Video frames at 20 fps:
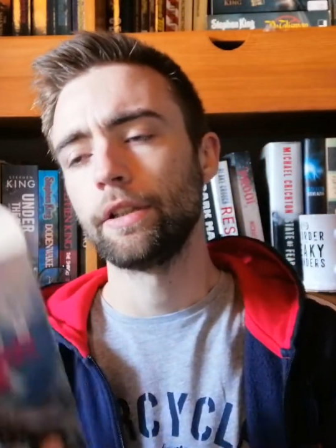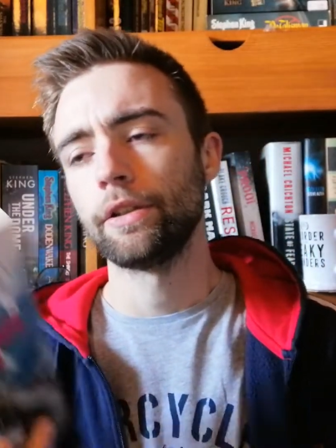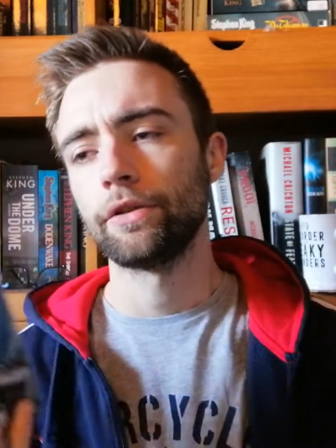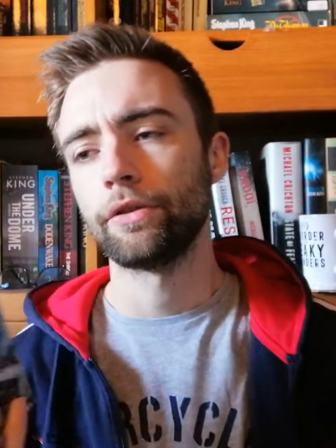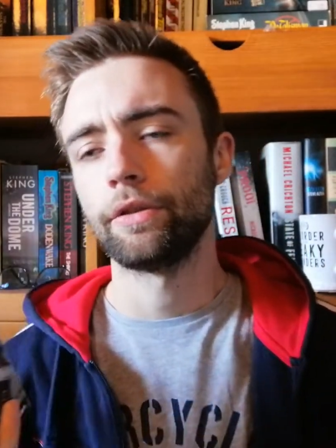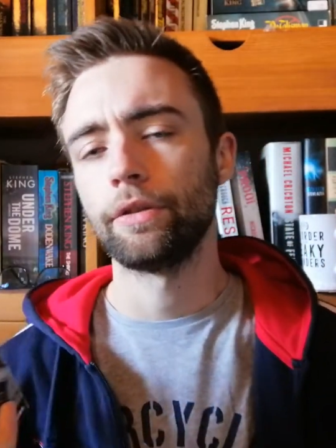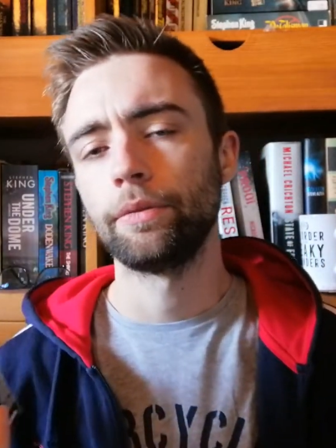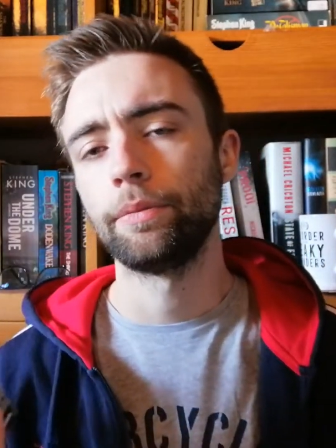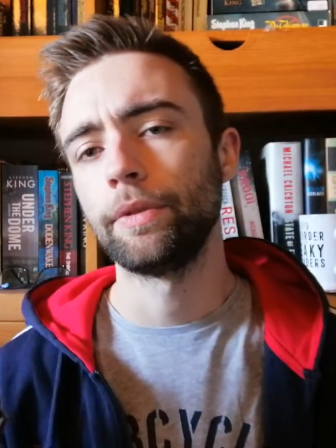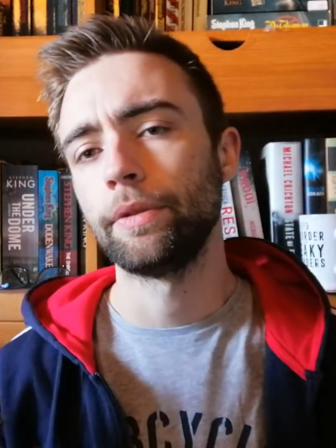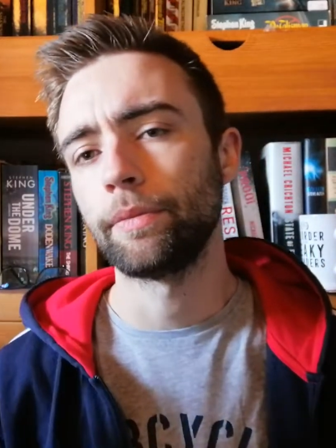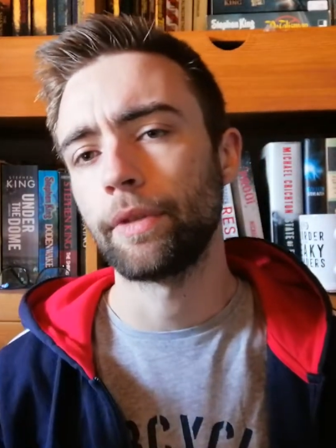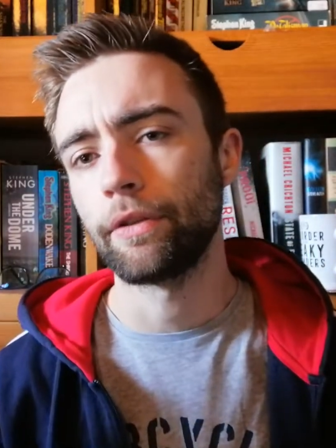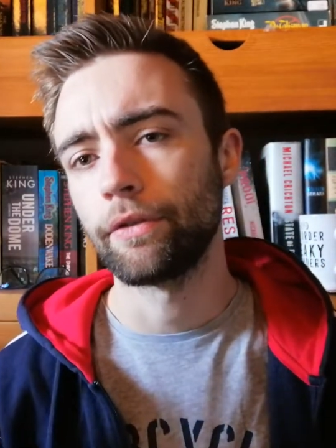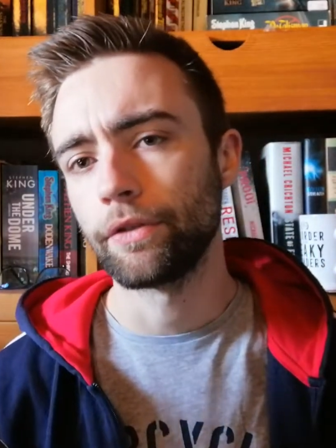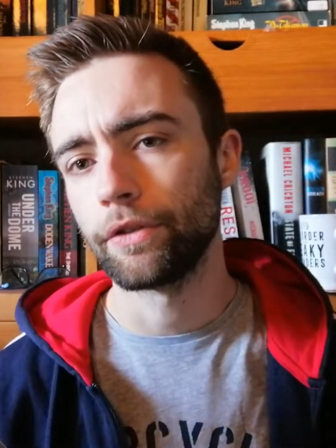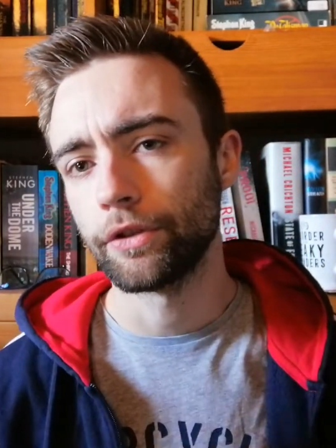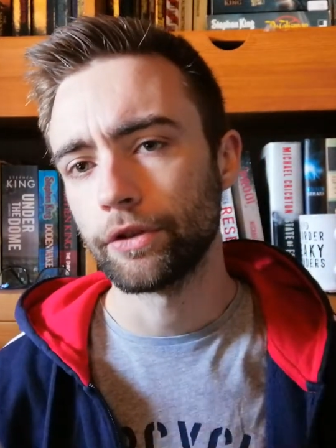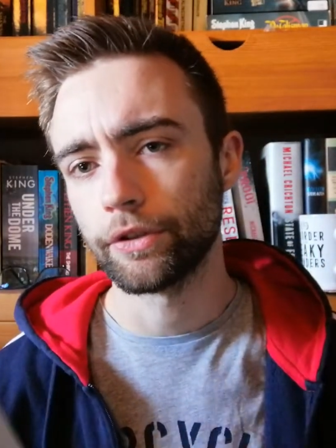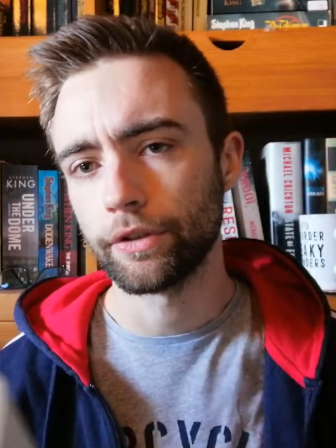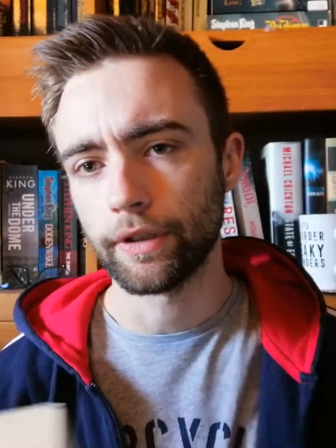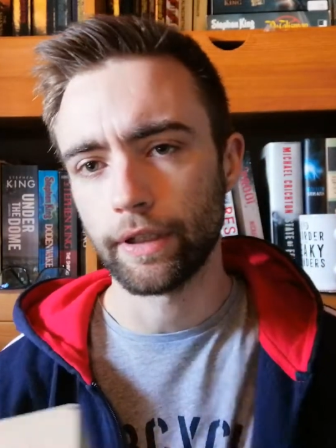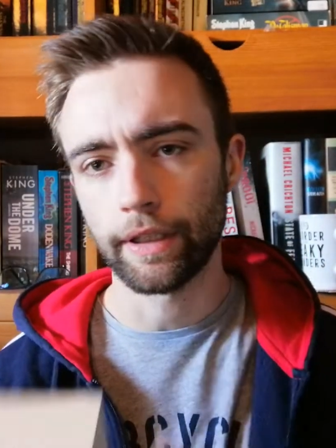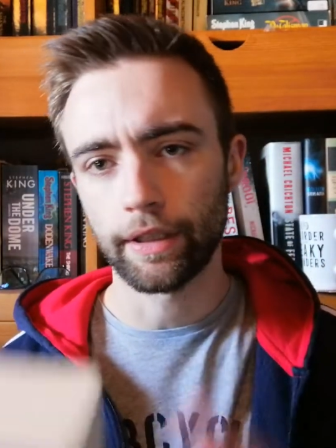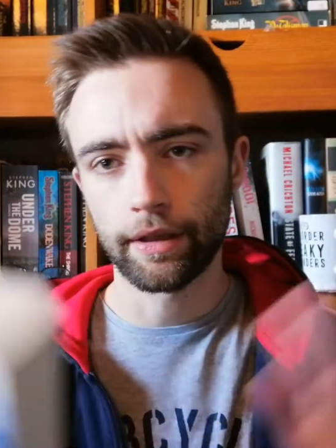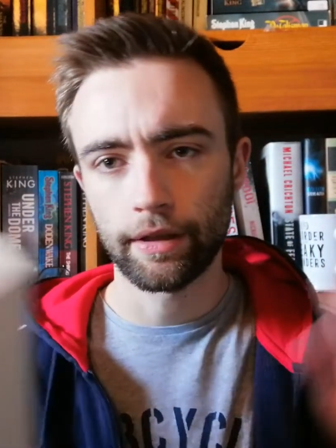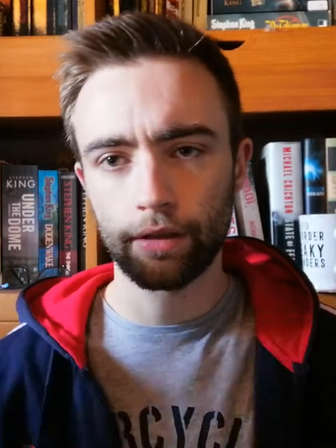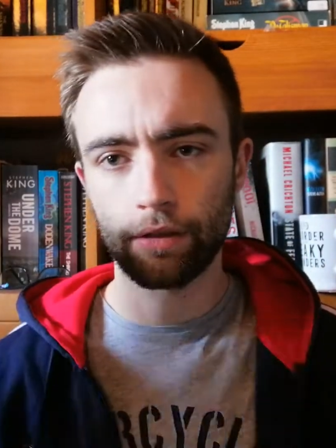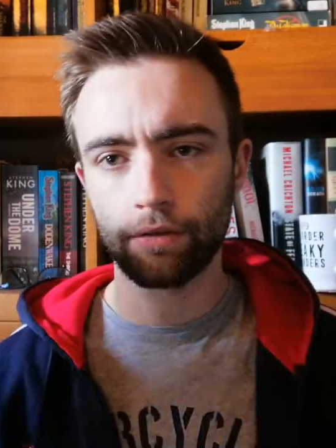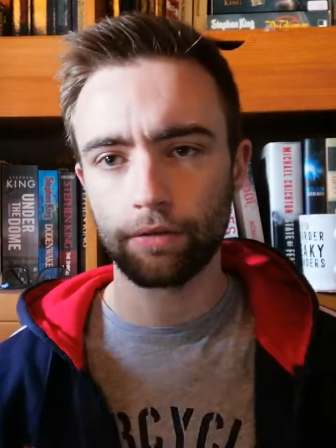so it'll be my first
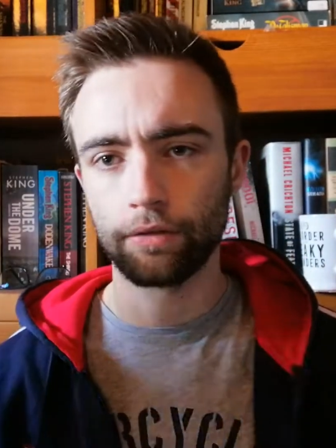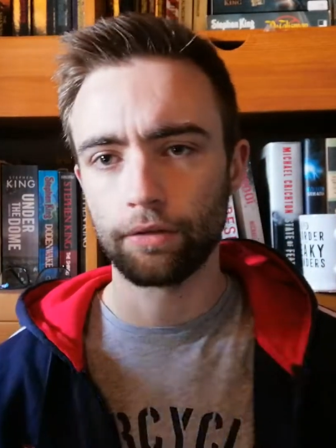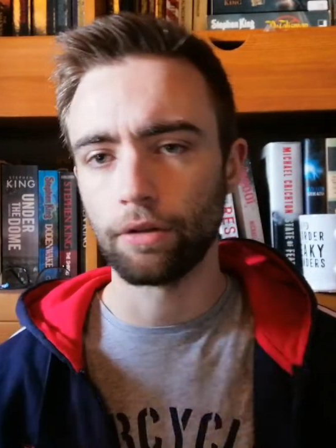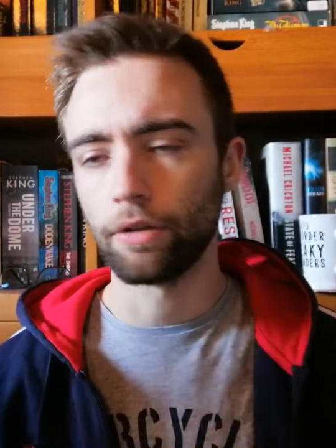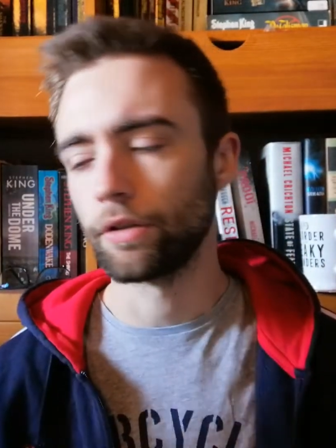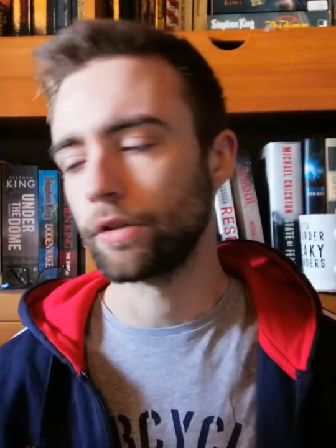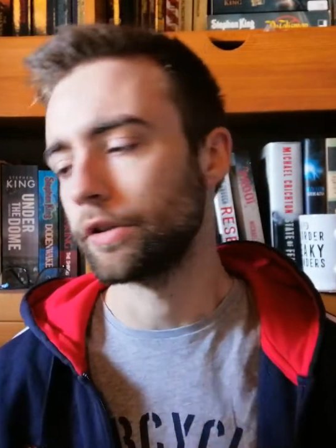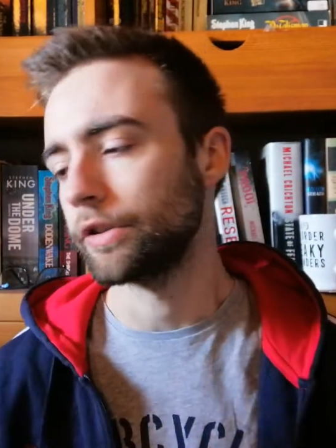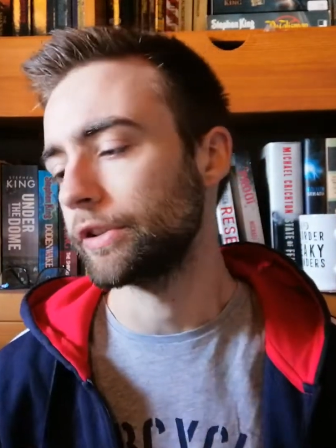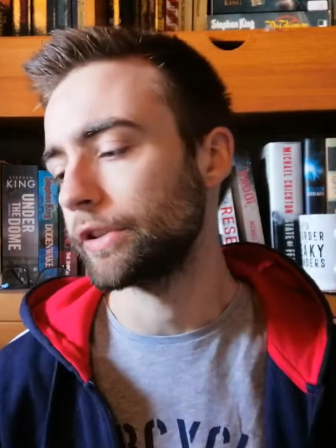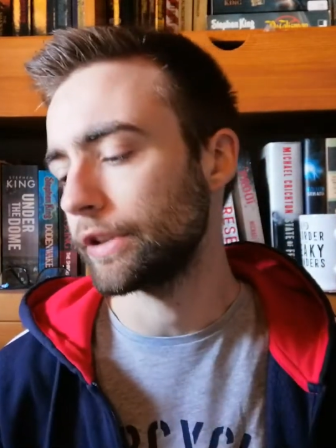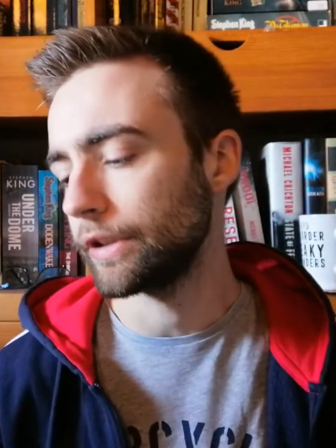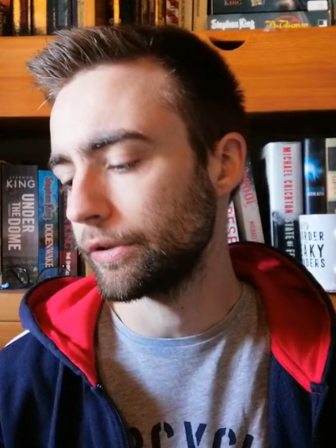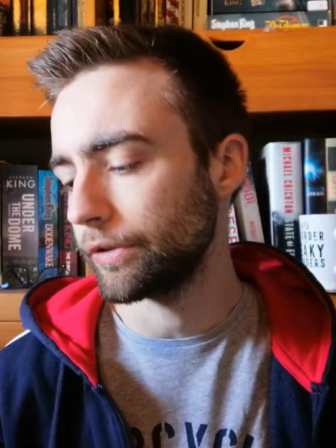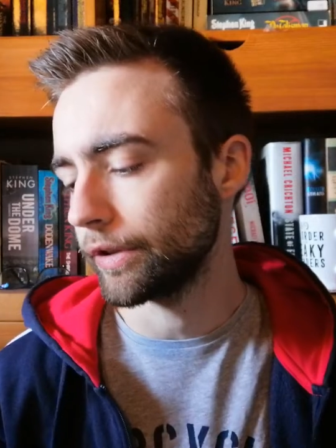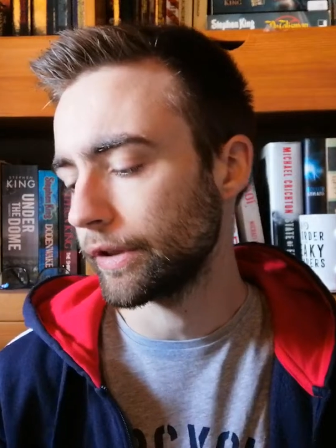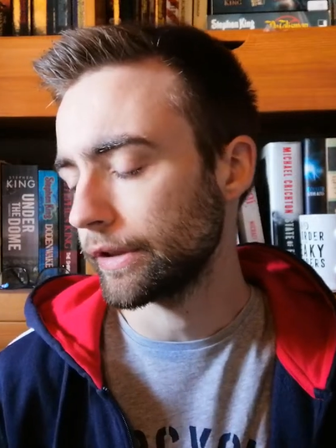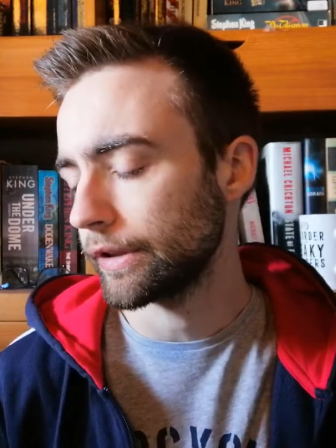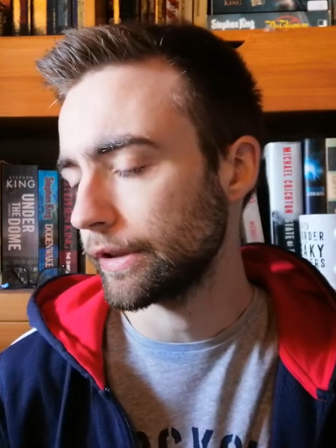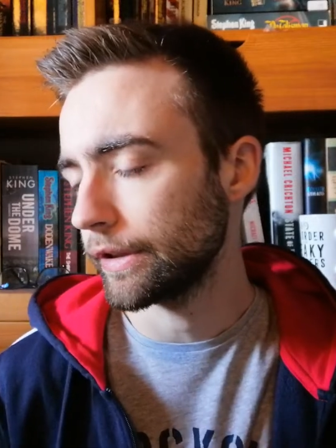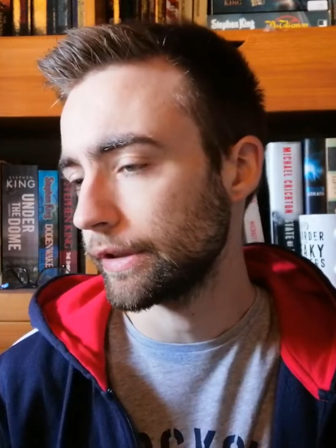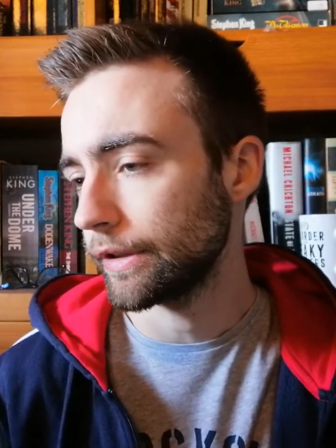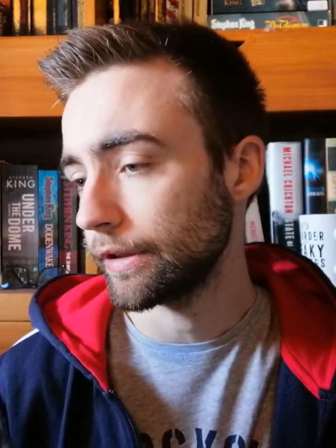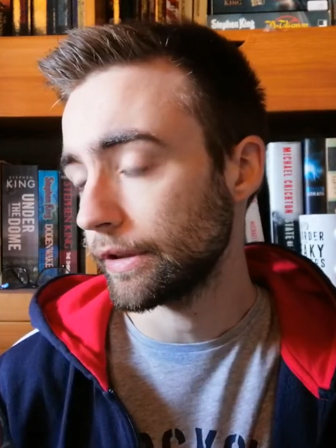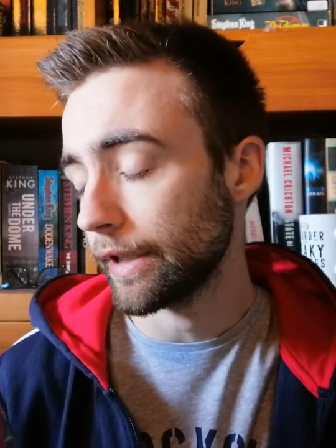like longer series